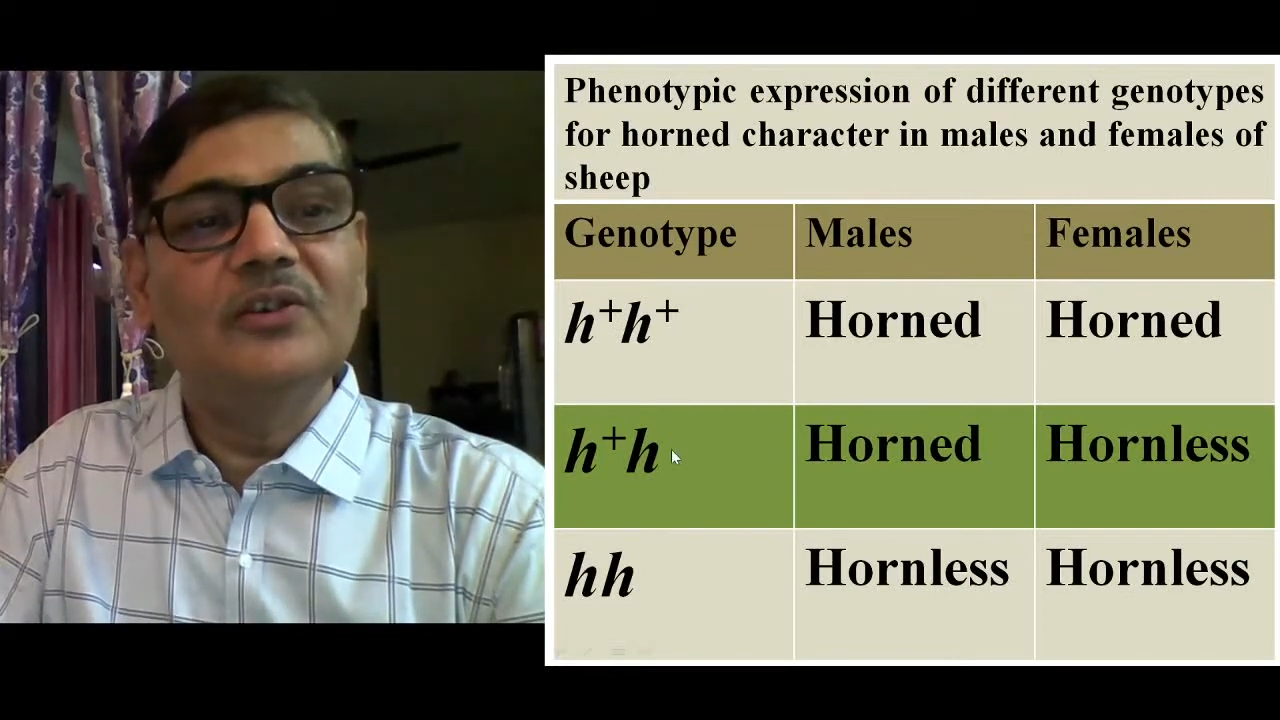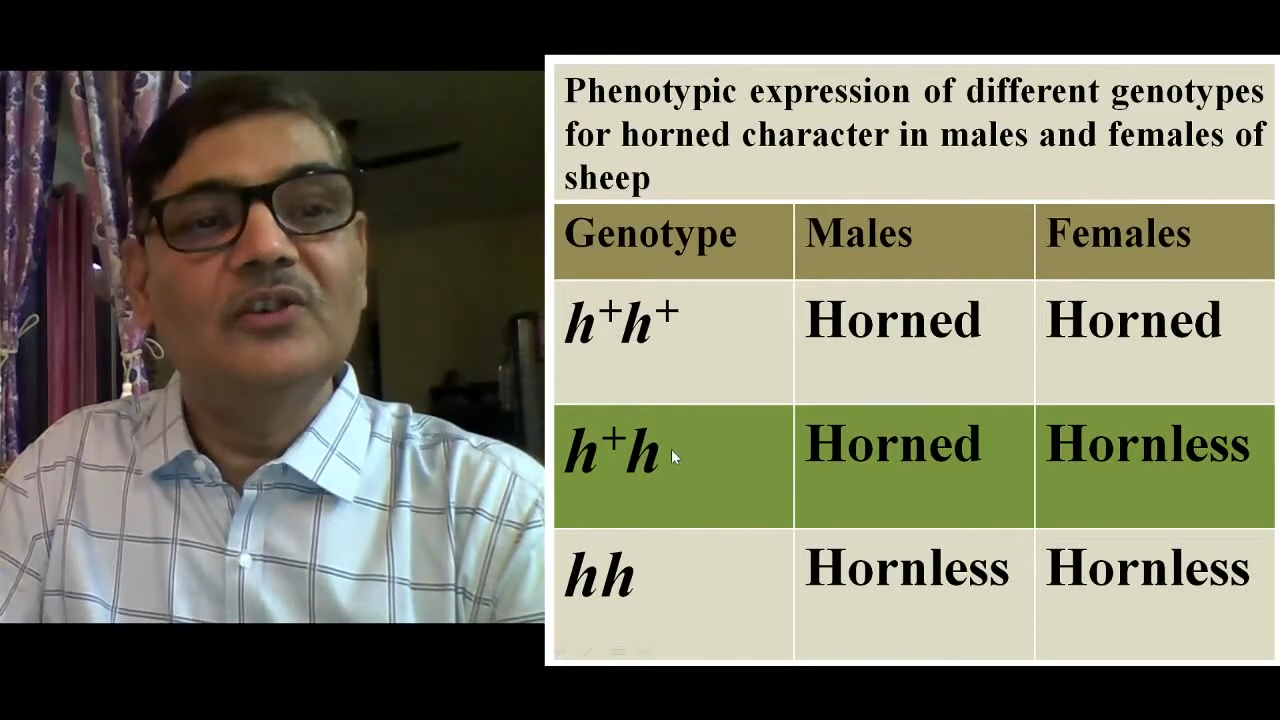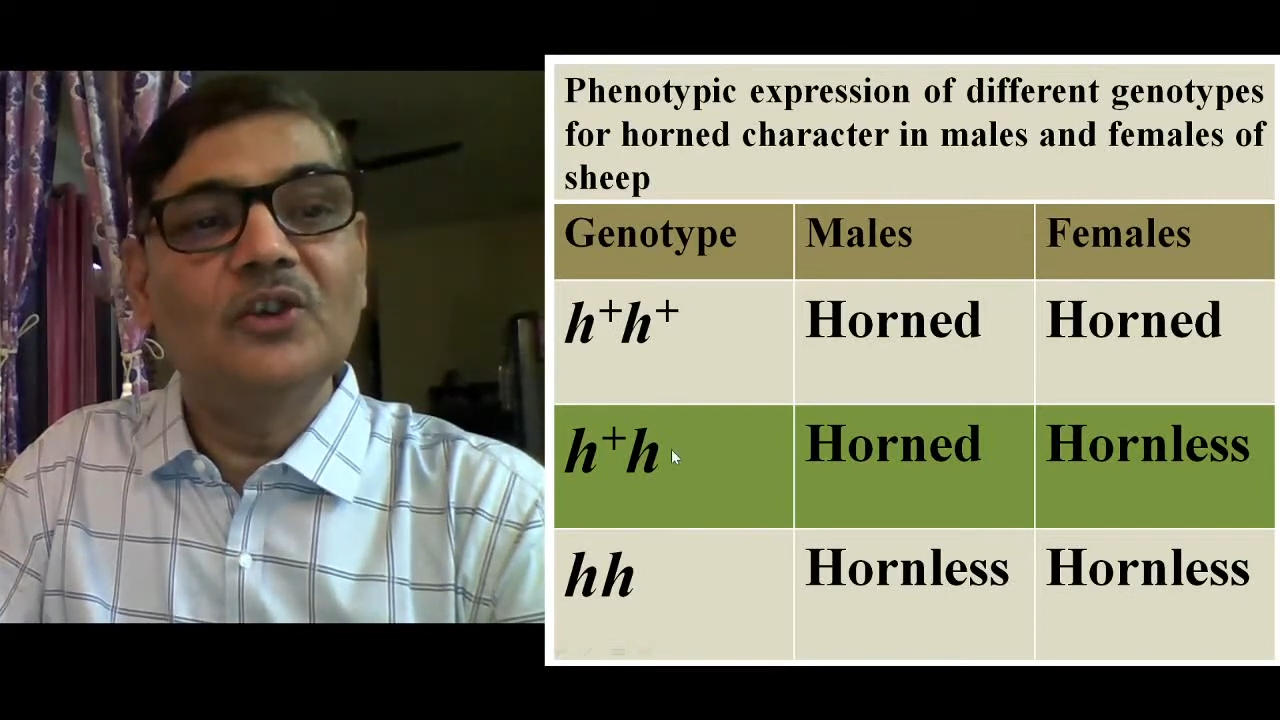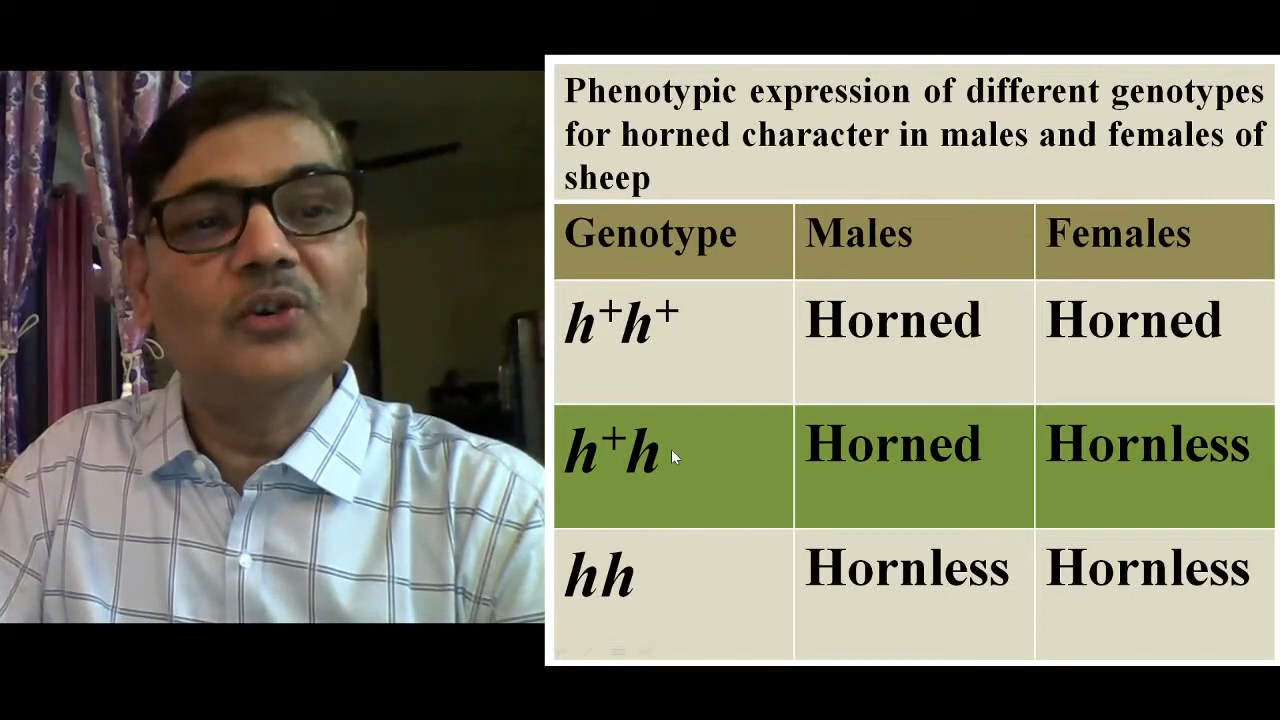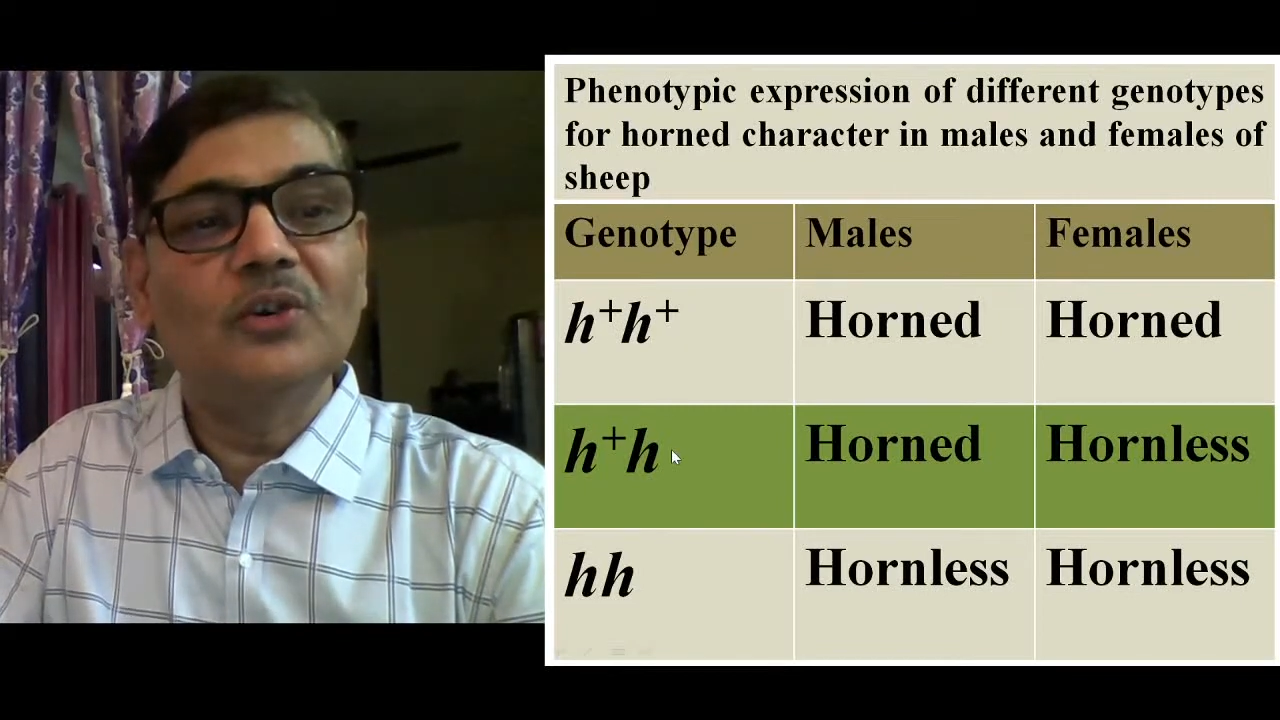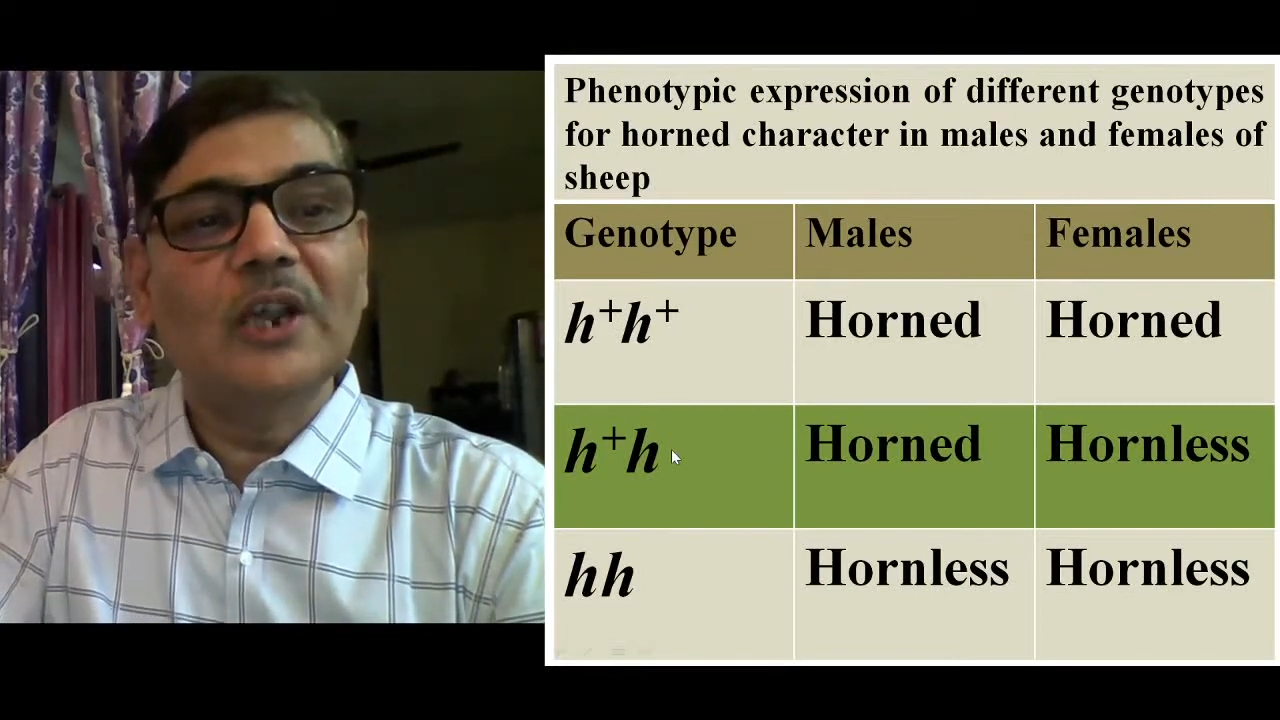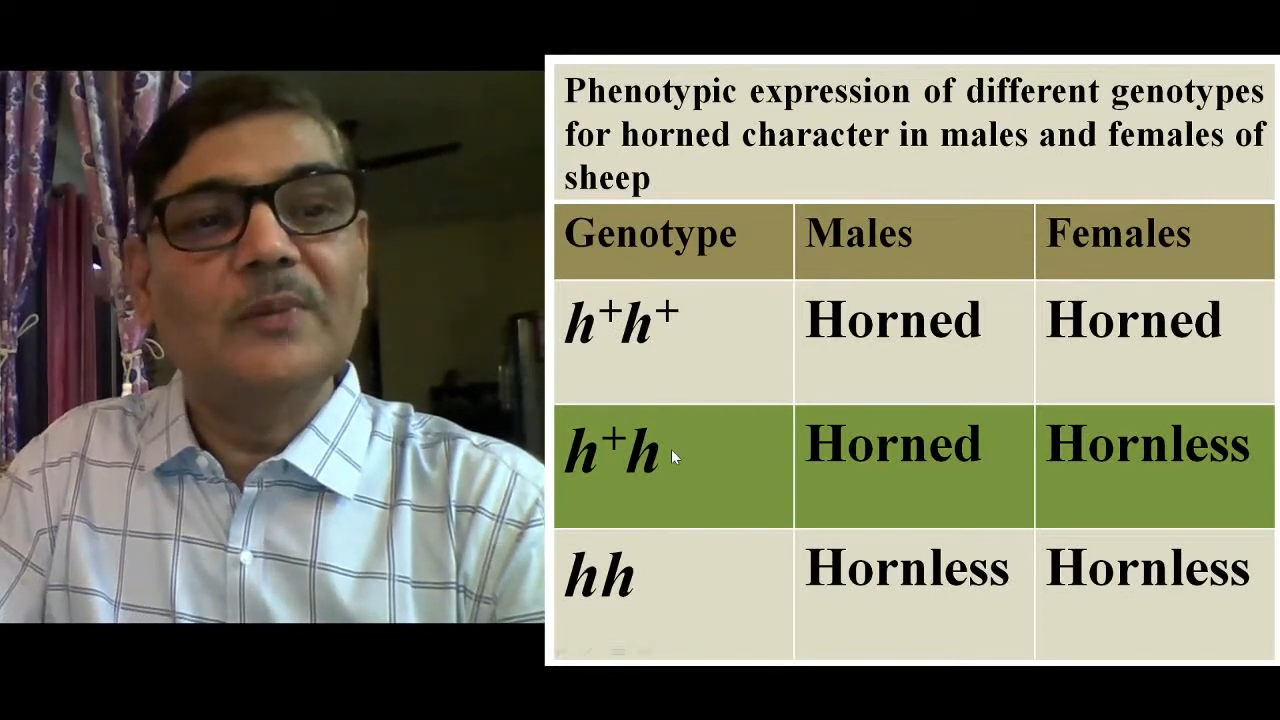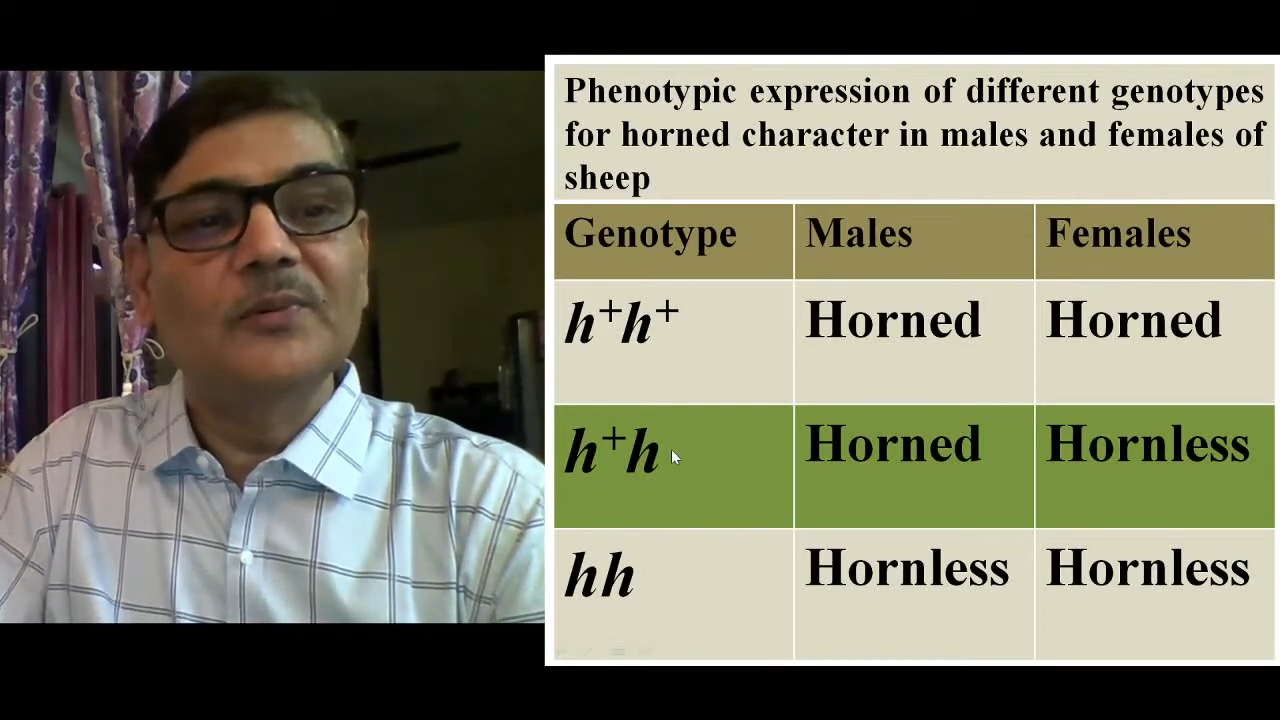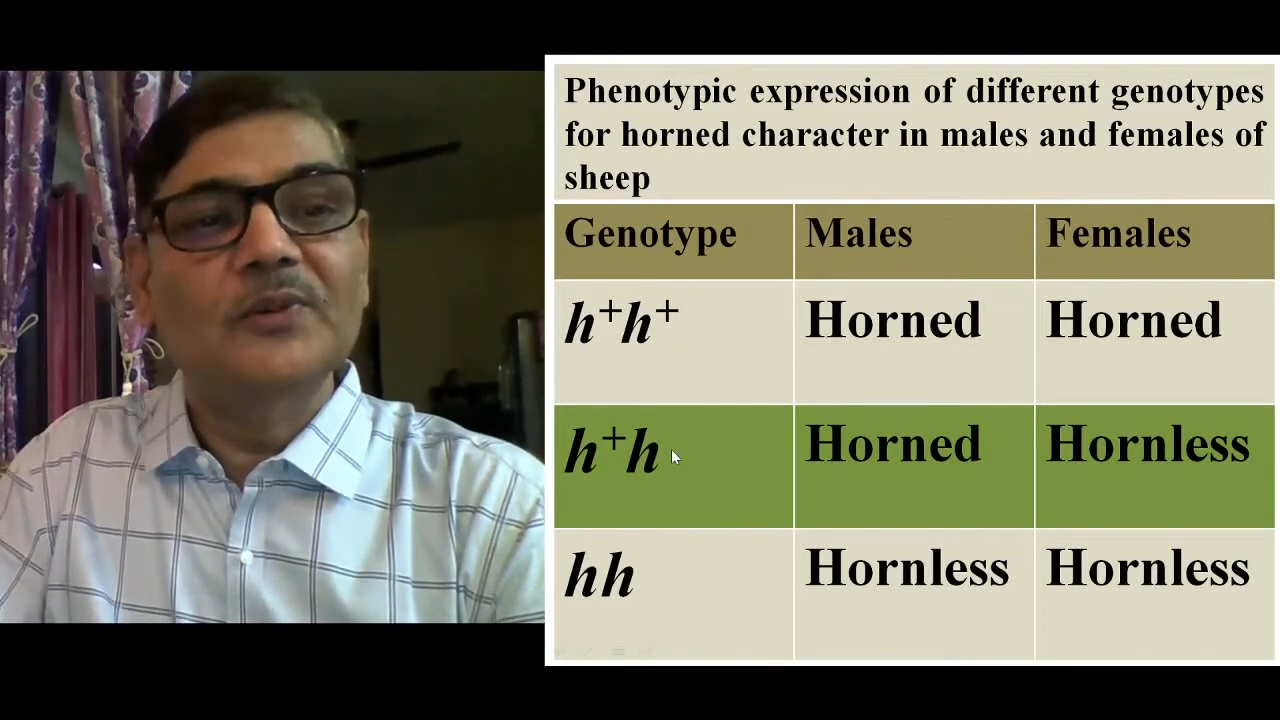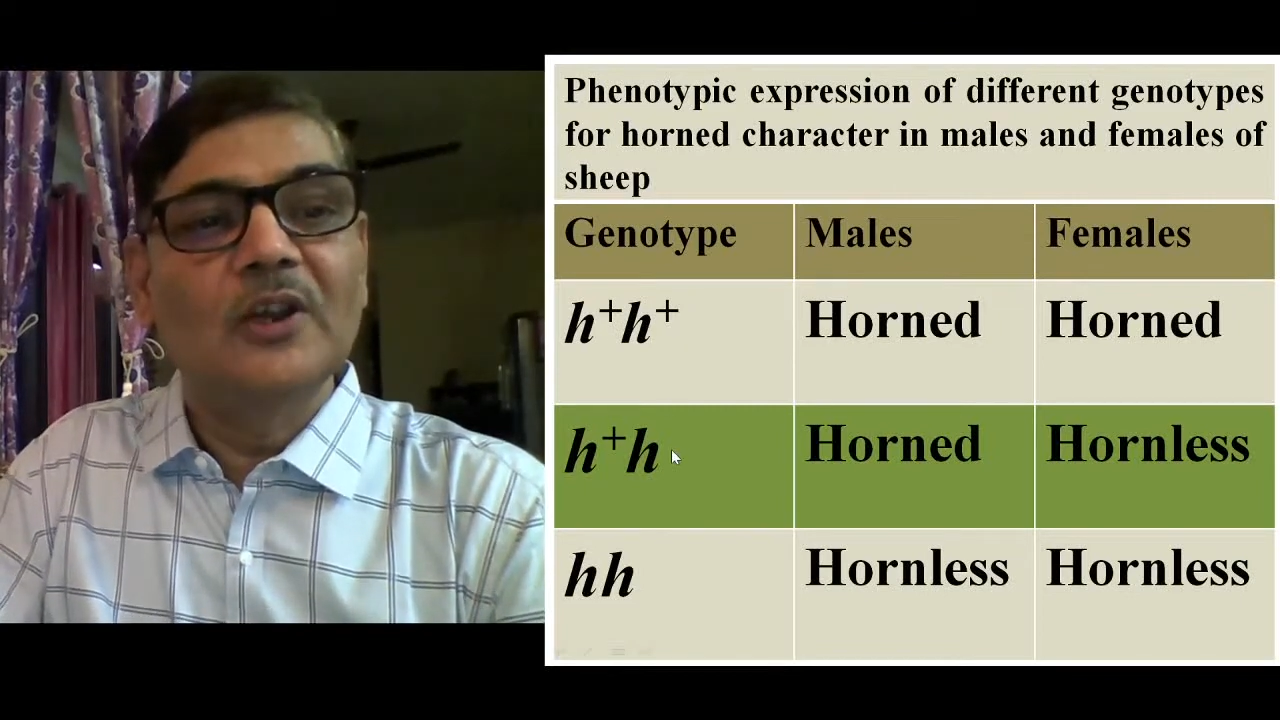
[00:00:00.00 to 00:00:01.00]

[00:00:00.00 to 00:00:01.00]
genotypes